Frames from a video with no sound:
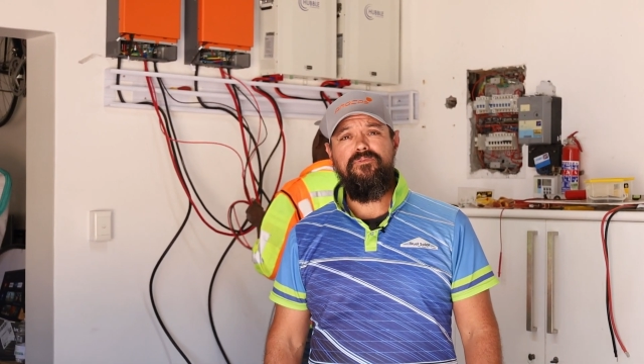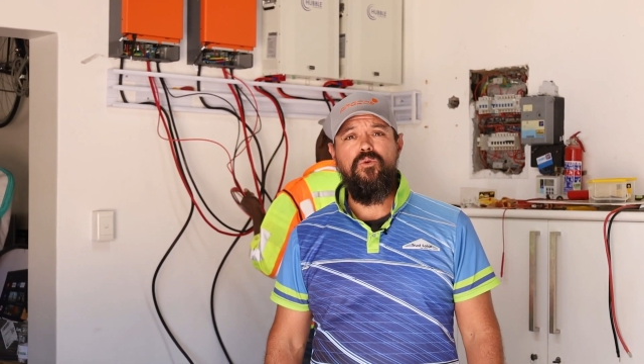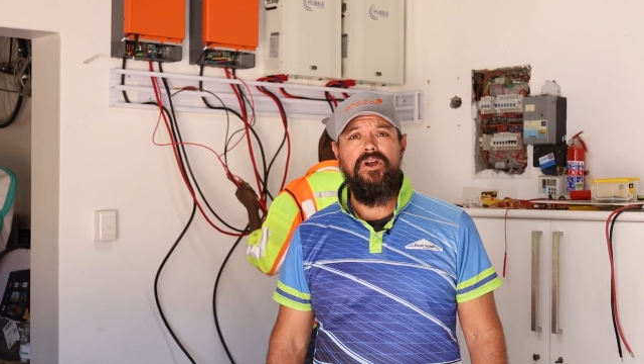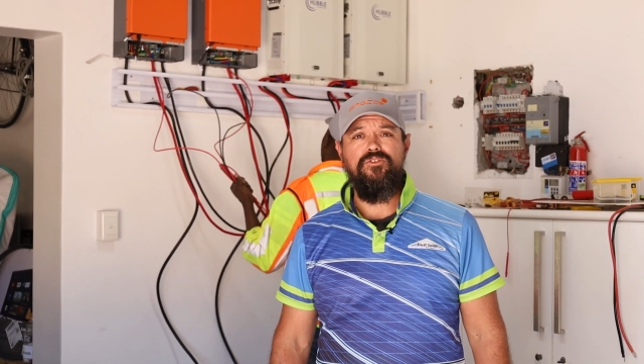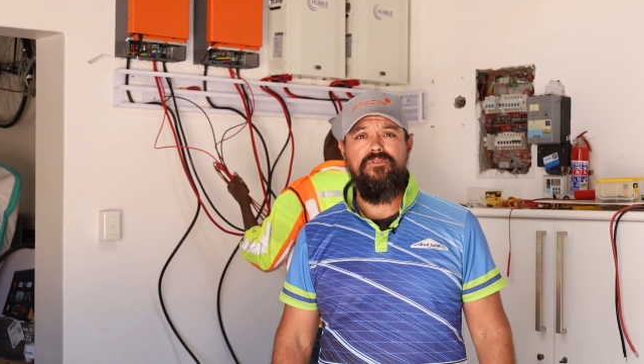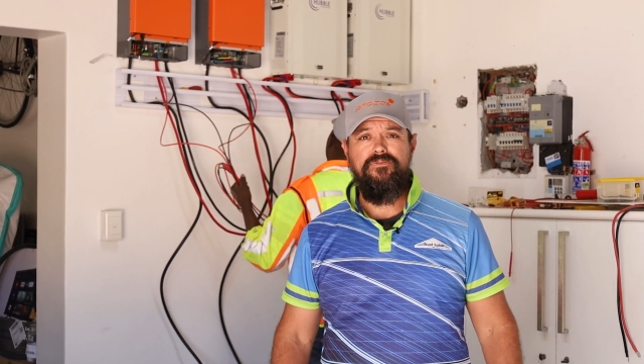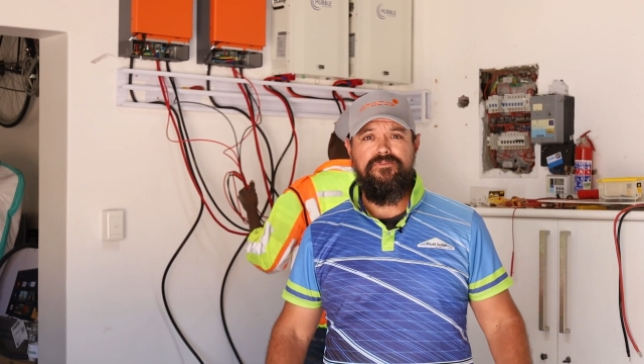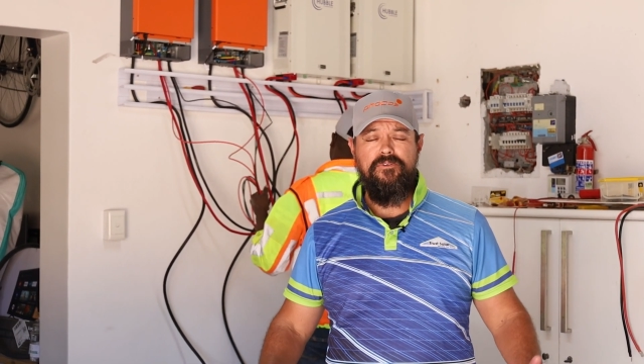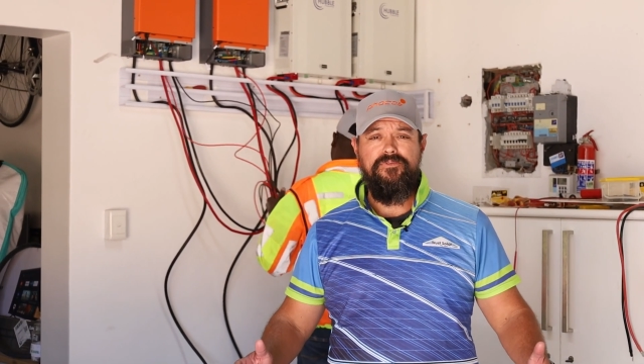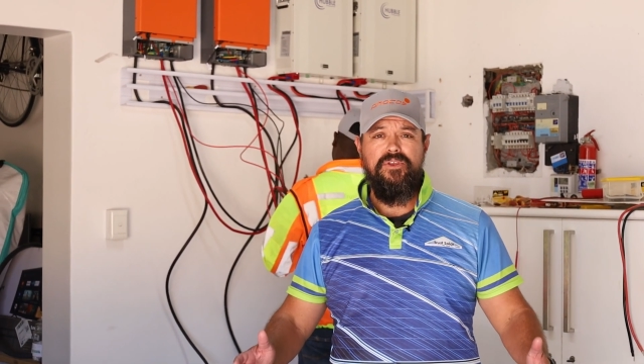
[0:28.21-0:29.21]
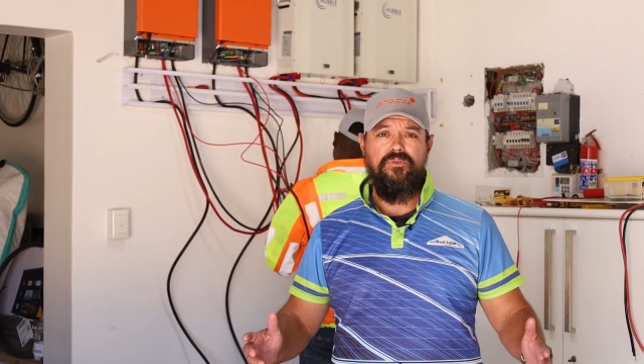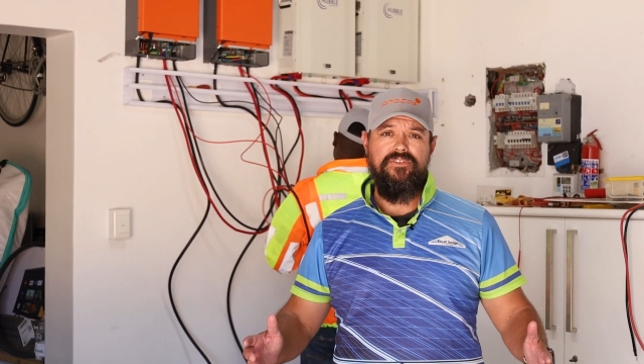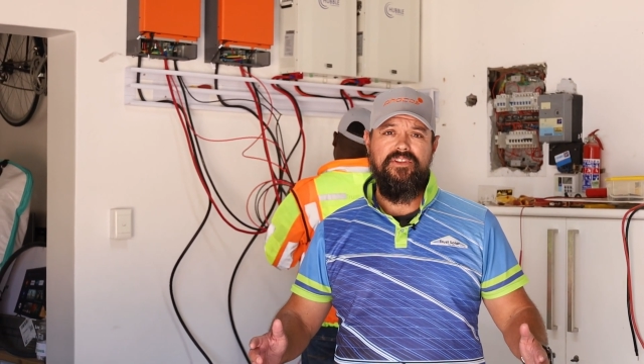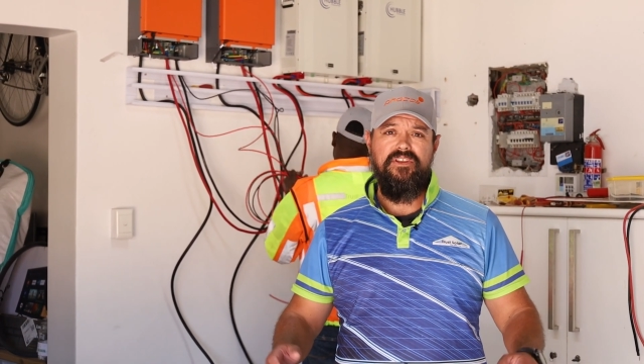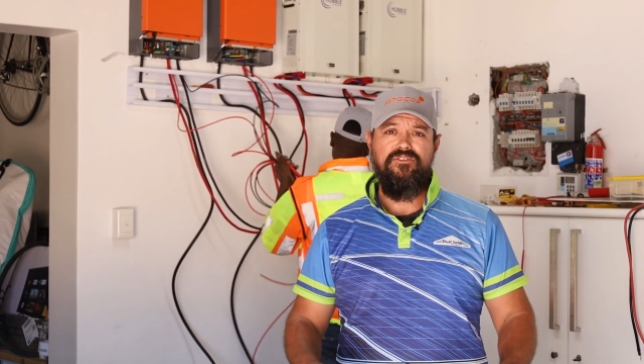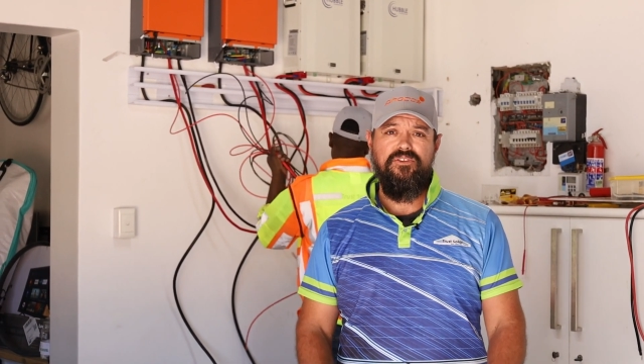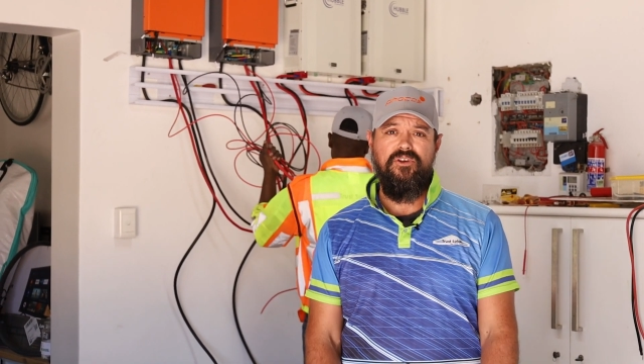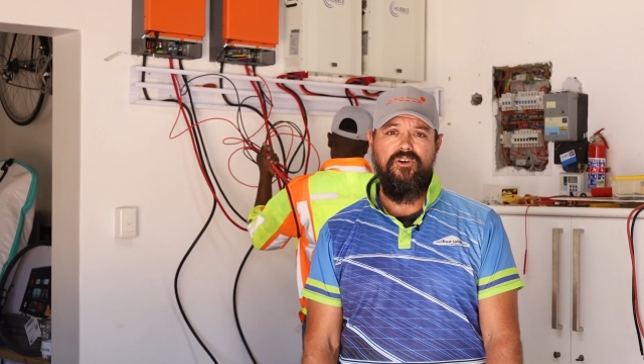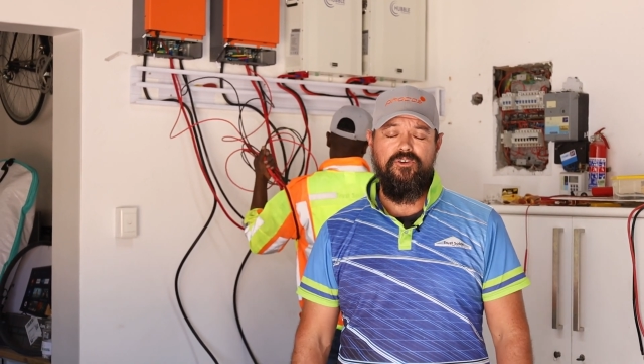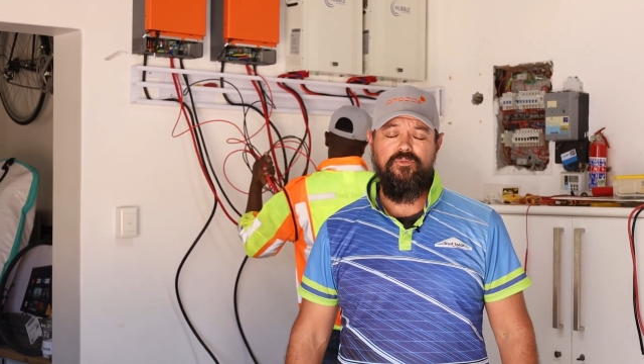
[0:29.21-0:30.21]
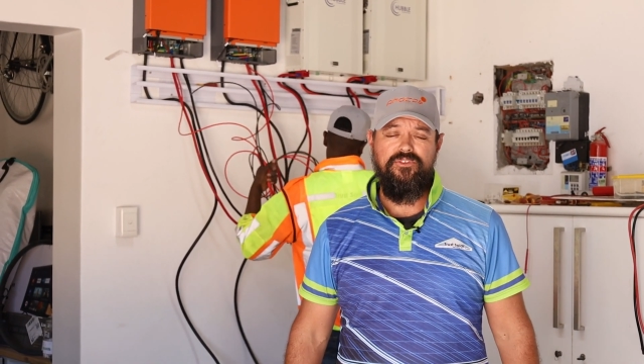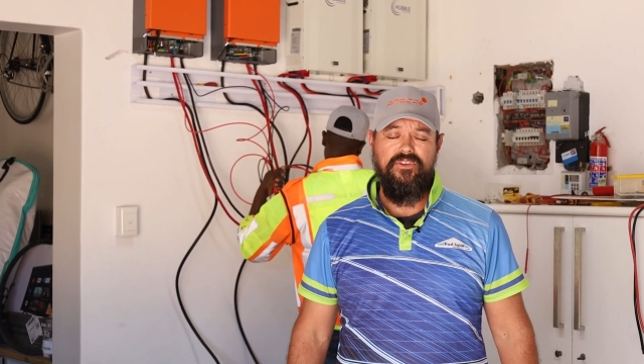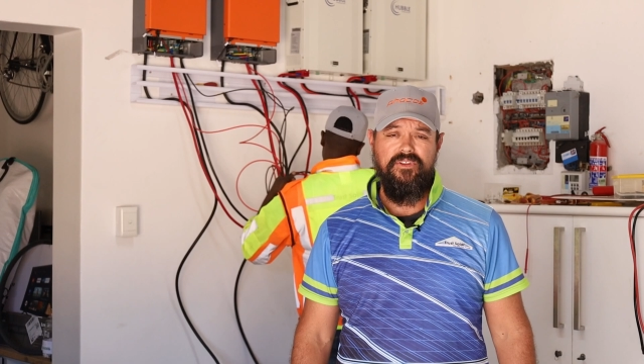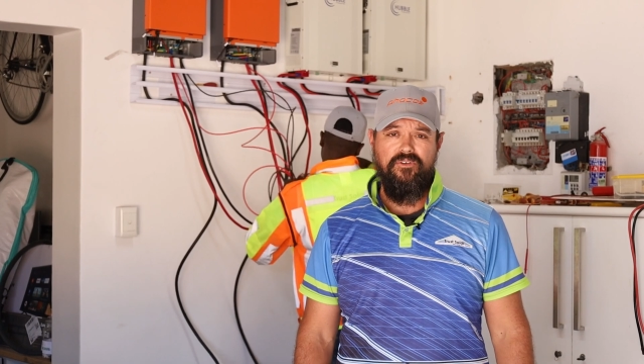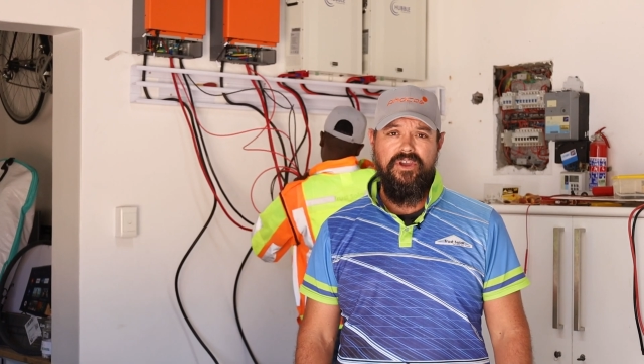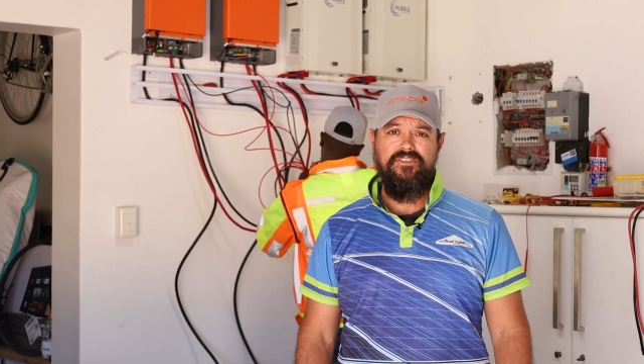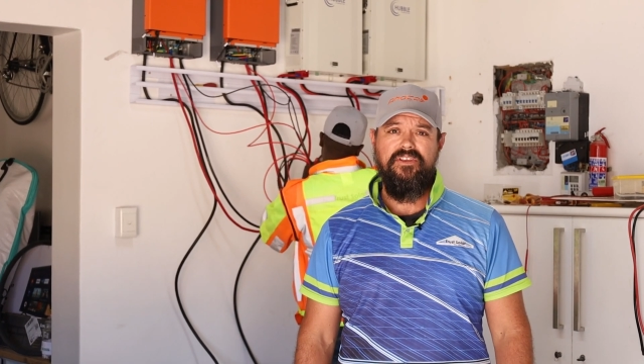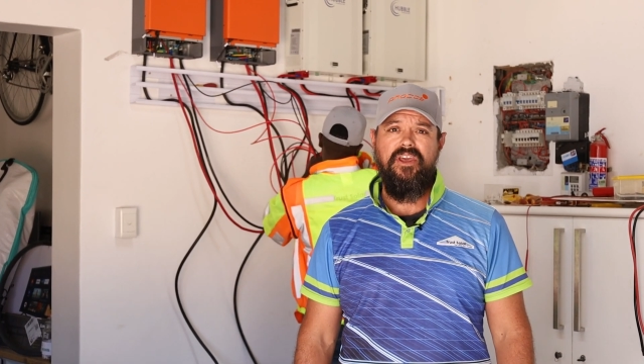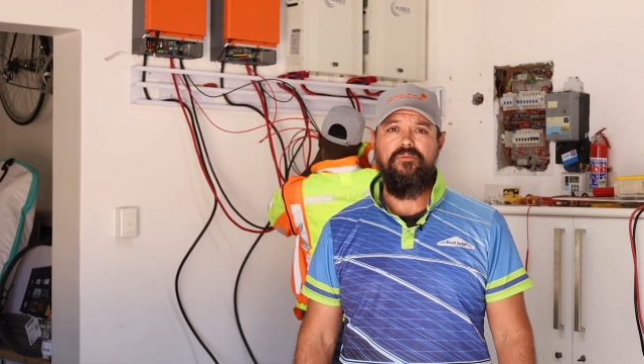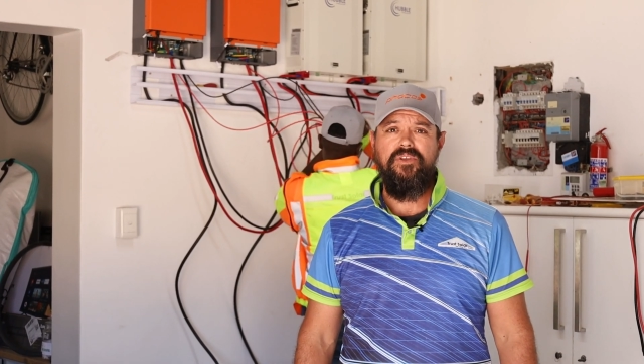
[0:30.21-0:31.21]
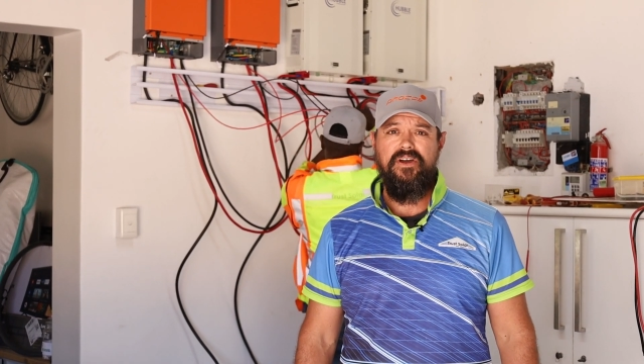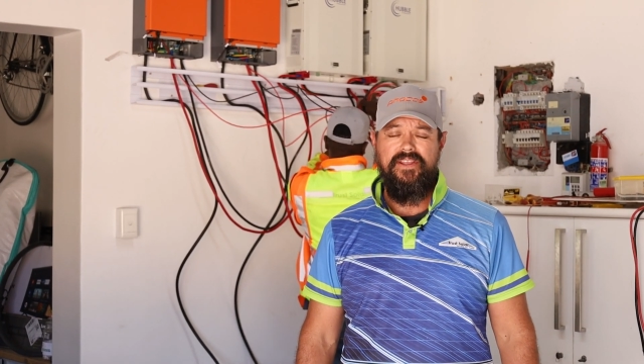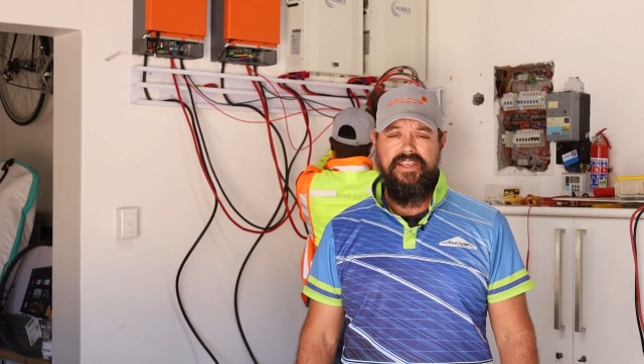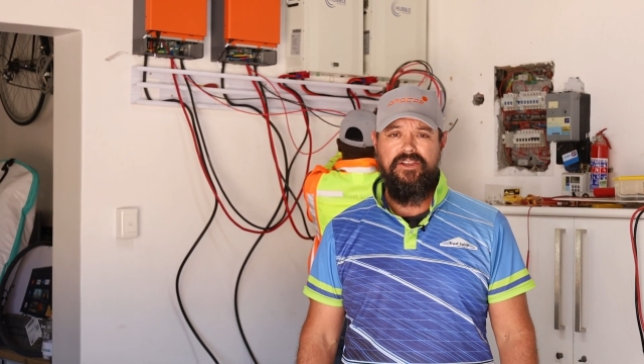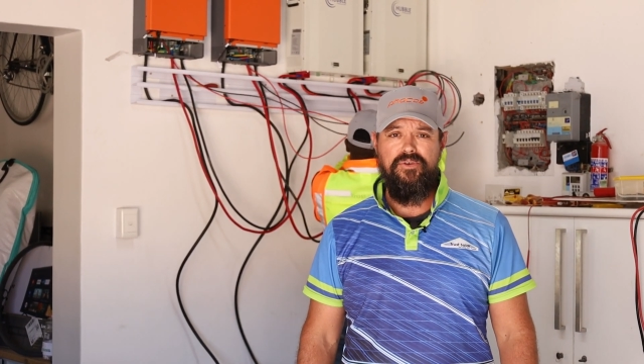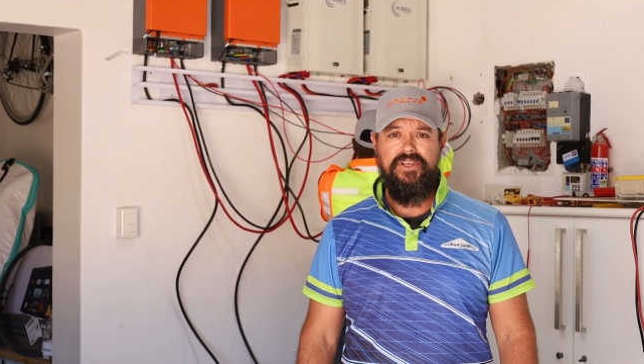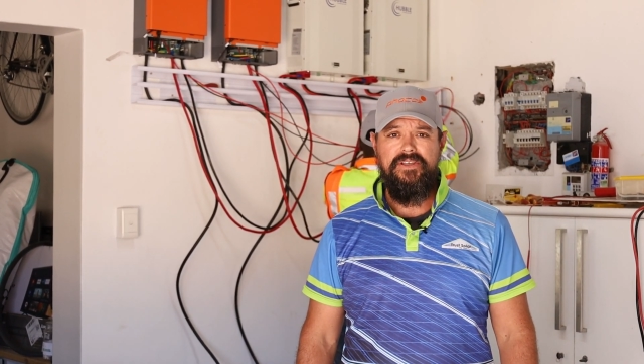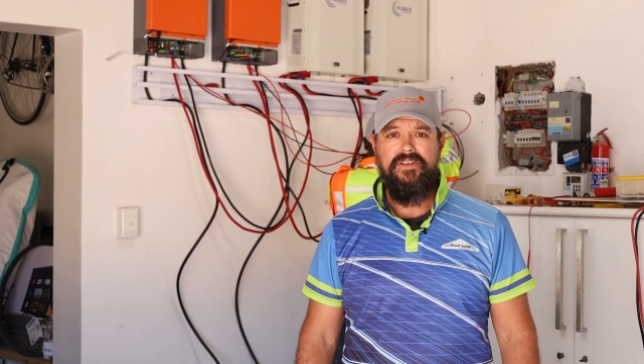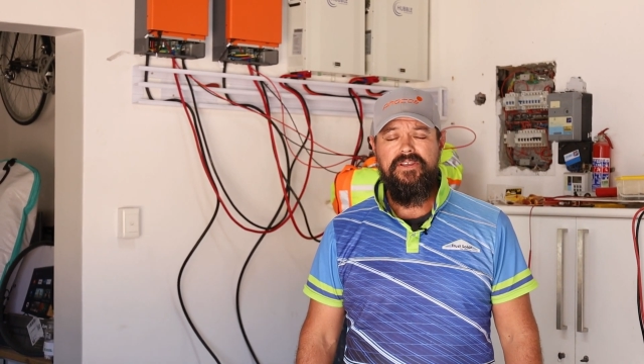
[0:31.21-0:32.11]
450 residential homes in the Greater Cape Town area.